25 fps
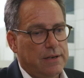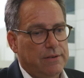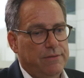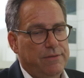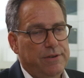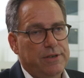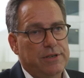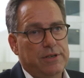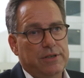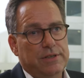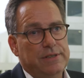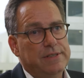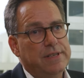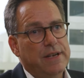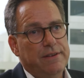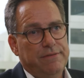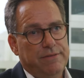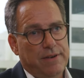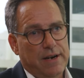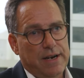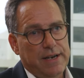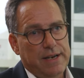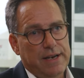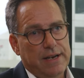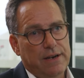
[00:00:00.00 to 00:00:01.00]
artificial
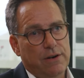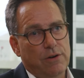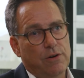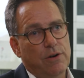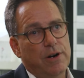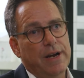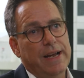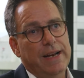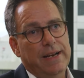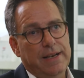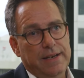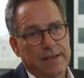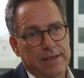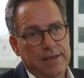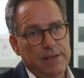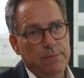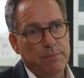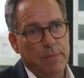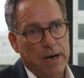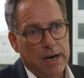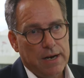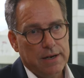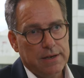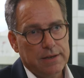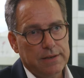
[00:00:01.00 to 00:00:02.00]
sapphire or LED
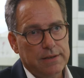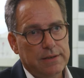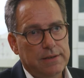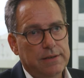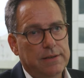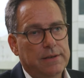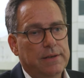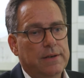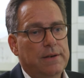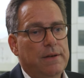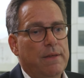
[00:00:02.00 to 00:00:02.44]
market.